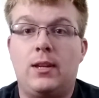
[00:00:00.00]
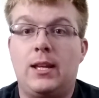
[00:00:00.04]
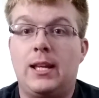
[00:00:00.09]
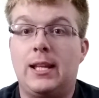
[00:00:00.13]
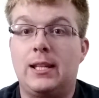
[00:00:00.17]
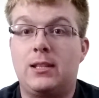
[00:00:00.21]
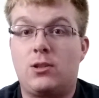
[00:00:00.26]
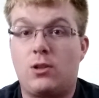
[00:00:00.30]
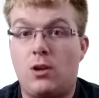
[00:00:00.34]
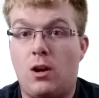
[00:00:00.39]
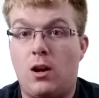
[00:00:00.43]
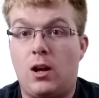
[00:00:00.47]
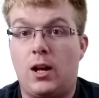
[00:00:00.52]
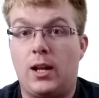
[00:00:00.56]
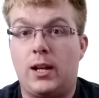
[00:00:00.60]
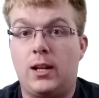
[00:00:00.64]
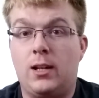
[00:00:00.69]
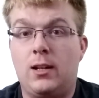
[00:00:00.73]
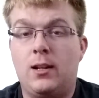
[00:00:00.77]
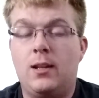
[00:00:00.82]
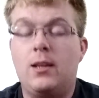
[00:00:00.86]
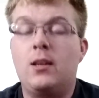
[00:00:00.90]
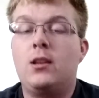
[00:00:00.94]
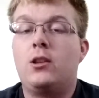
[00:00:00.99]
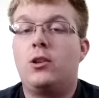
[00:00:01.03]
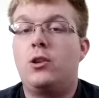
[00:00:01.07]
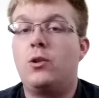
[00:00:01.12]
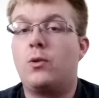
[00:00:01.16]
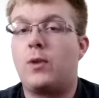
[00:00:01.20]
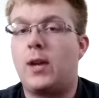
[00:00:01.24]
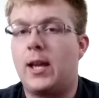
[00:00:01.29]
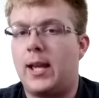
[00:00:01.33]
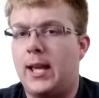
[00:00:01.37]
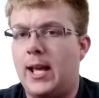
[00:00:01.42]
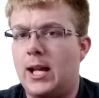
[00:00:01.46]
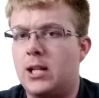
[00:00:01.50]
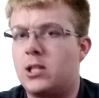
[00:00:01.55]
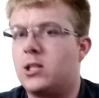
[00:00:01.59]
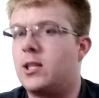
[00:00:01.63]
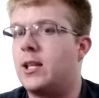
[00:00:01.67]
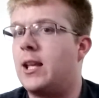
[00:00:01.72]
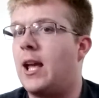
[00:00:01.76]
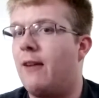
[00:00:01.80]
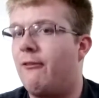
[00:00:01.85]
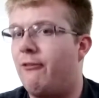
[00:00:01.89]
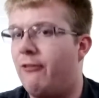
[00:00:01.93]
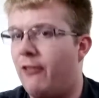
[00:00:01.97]
It's gone. You can catch
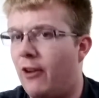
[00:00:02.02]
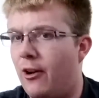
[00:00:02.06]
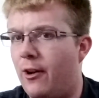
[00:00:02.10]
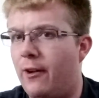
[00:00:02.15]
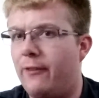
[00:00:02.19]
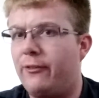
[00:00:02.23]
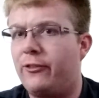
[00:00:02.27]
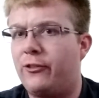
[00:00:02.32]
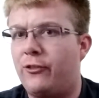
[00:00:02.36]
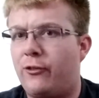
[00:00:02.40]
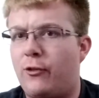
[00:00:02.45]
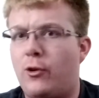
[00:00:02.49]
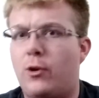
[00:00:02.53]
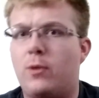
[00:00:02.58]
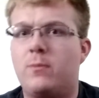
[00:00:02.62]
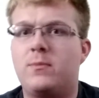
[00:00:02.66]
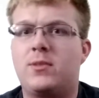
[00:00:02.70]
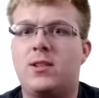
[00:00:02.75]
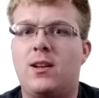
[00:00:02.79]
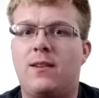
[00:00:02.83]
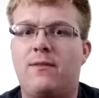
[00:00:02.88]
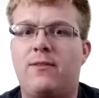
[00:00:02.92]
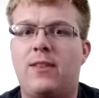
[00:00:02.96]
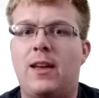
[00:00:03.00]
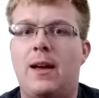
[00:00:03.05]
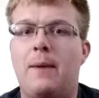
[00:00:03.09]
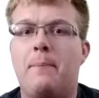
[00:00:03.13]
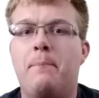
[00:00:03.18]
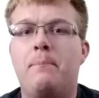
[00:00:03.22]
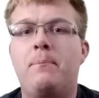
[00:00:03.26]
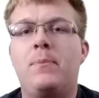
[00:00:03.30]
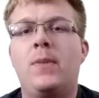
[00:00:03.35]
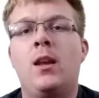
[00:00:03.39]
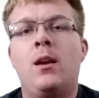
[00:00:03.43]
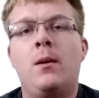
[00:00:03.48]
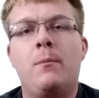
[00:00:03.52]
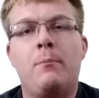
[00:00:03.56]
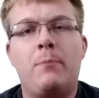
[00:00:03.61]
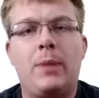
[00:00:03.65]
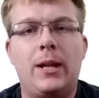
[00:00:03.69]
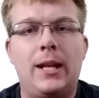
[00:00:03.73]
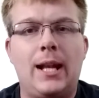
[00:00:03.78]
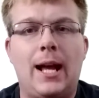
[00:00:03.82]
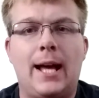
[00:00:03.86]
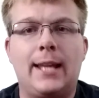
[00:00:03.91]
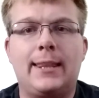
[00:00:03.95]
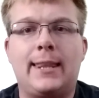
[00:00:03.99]
the evolved forms of them, but
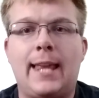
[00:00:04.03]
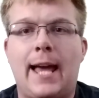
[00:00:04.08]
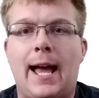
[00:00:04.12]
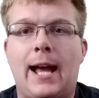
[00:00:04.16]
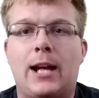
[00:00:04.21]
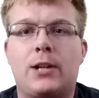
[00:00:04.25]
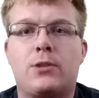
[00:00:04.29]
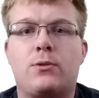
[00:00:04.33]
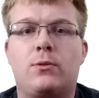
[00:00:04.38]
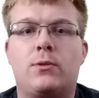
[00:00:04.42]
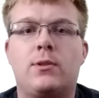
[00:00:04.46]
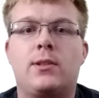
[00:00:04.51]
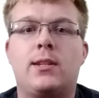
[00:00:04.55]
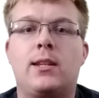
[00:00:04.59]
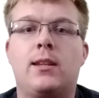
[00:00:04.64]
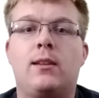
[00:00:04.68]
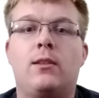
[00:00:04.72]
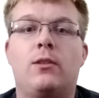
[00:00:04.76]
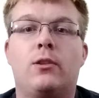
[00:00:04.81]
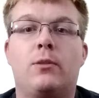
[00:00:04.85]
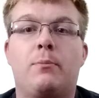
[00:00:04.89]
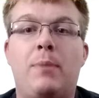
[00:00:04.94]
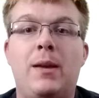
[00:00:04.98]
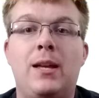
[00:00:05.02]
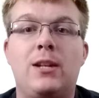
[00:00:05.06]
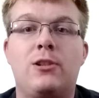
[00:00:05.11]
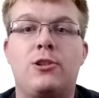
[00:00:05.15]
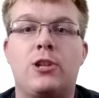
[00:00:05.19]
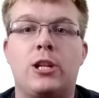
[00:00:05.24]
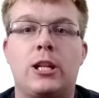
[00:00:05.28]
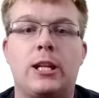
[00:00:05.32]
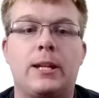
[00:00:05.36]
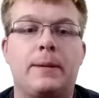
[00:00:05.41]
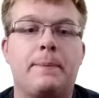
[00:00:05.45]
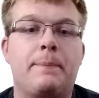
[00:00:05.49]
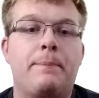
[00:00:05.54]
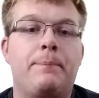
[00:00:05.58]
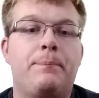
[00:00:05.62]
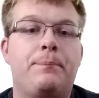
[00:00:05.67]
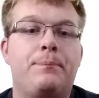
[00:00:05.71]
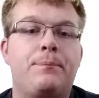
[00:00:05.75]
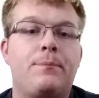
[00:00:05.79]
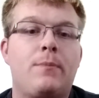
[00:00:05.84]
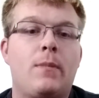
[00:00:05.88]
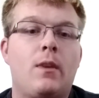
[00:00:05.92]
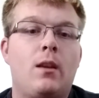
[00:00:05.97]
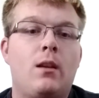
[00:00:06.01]
not the actual singular Pidgey.
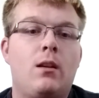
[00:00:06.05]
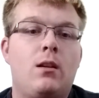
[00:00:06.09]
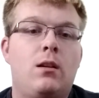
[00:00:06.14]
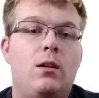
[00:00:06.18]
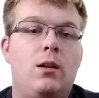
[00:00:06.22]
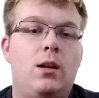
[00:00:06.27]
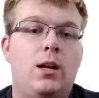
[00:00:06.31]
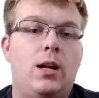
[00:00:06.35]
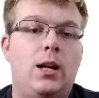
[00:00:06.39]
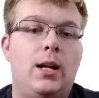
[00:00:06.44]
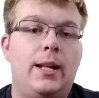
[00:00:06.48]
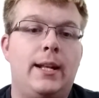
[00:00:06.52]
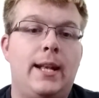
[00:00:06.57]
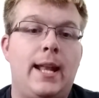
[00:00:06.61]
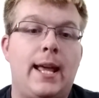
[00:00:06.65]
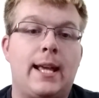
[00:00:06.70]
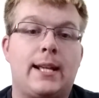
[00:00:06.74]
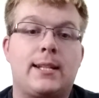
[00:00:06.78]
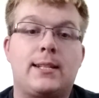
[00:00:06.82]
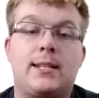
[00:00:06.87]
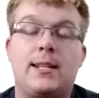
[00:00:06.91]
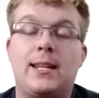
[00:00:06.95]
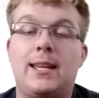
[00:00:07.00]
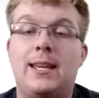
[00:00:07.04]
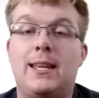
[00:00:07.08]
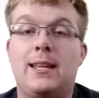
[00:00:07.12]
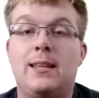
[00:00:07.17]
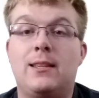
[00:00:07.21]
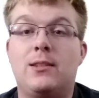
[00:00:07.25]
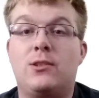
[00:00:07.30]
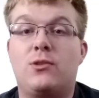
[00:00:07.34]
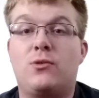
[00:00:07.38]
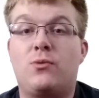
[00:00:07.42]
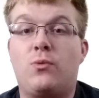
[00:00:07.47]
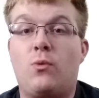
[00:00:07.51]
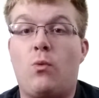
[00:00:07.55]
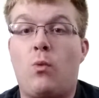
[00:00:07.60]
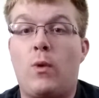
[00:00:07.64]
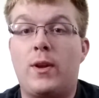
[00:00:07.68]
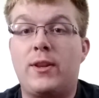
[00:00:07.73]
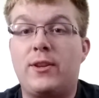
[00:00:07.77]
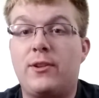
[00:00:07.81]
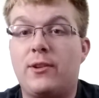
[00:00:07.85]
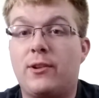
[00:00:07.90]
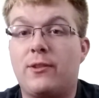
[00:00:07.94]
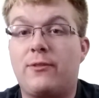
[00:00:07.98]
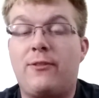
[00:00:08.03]
Next is
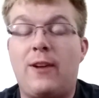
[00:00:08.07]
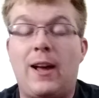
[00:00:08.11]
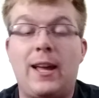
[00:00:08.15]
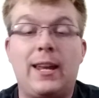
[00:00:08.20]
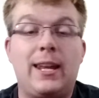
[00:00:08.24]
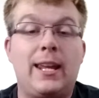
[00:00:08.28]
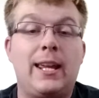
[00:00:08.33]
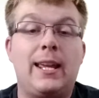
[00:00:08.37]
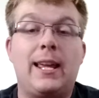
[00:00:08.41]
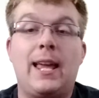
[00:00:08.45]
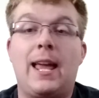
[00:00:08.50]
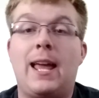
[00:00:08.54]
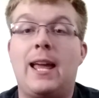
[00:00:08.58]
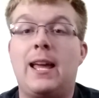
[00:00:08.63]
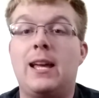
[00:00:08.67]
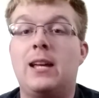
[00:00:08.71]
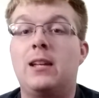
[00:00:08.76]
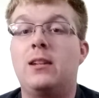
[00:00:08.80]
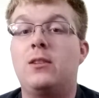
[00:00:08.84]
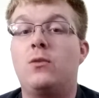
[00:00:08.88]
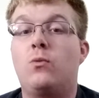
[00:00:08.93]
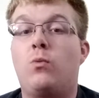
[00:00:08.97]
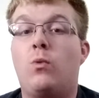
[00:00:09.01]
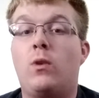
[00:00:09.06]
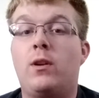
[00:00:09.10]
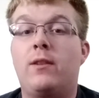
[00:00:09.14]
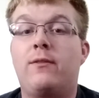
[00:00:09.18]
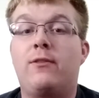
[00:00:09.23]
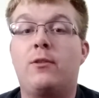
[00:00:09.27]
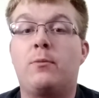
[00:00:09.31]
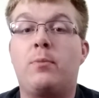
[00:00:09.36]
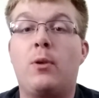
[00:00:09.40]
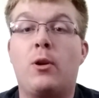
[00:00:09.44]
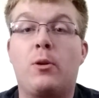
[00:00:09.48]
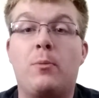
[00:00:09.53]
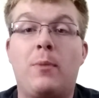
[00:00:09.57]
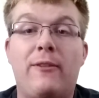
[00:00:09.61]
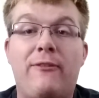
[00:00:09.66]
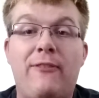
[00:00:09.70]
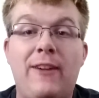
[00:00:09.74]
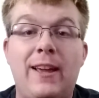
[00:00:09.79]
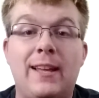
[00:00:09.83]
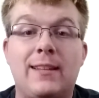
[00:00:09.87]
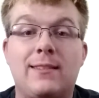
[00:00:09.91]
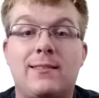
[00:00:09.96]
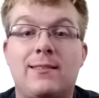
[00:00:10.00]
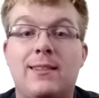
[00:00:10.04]
when you're fighting and one of your Pokemon
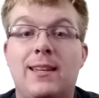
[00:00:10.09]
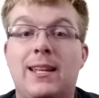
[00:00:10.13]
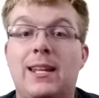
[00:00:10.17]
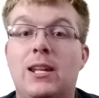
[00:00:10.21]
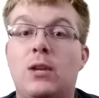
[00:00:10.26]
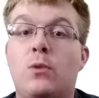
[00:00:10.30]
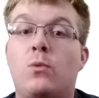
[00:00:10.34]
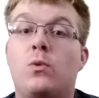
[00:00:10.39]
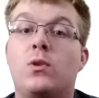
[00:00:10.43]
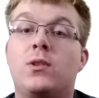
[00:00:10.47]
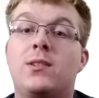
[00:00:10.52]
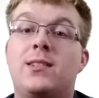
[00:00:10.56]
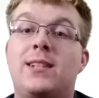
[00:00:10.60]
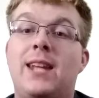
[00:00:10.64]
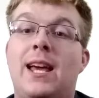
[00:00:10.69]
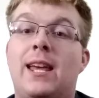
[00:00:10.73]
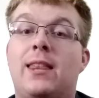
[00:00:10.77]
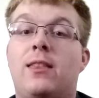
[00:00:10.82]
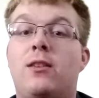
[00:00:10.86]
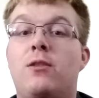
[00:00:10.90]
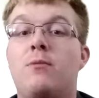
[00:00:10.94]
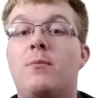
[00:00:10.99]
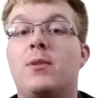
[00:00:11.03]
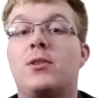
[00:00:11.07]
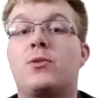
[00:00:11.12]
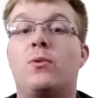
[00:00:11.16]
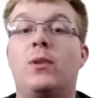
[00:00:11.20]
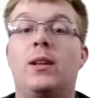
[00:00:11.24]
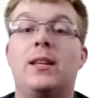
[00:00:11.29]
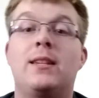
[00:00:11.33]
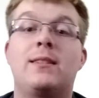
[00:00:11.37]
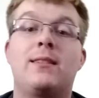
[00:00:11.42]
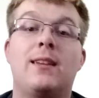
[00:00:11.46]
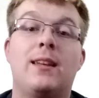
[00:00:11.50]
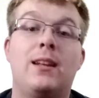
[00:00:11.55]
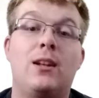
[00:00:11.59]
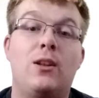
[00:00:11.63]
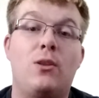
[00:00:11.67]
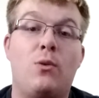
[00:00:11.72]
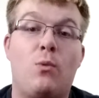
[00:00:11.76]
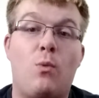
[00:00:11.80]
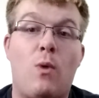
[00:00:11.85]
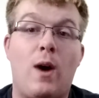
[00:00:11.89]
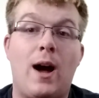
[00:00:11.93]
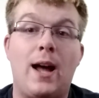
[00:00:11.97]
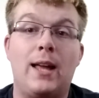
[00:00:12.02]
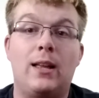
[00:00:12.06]
faints, it equals death. You must release it into the
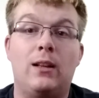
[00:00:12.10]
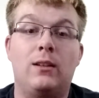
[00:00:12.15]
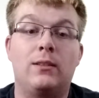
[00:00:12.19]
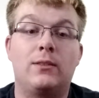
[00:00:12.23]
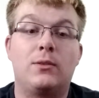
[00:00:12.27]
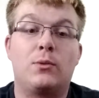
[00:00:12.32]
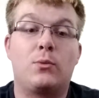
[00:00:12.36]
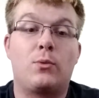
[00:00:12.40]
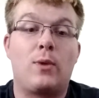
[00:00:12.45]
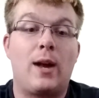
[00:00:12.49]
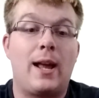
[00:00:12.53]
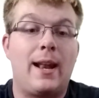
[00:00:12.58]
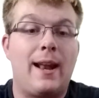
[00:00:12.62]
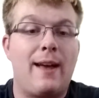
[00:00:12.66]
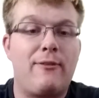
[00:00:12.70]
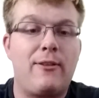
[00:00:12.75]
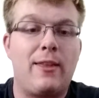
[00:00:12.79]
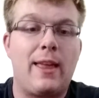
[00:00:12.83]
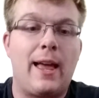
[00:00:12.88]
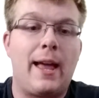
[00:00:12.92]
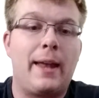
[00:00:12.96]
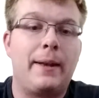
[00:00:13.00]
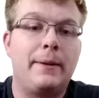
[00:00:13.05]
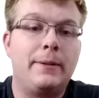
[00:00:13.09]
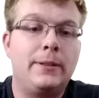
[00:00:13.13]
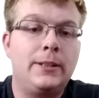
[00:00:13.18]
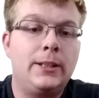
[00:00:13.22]
wild right after that.